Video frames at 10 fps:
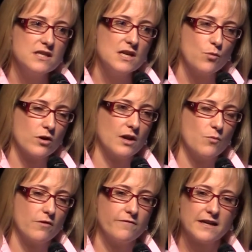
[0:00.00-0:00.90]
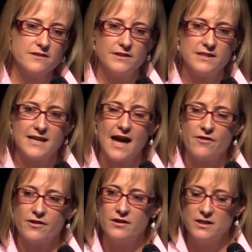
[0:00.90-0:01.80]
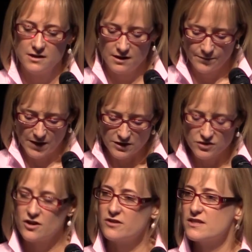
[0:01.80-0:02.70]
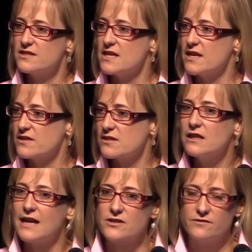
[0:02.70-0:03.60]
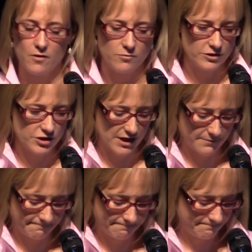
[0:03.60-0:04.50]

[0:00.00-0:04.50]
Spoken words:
team working more effectively together and you start to see this collective ownership.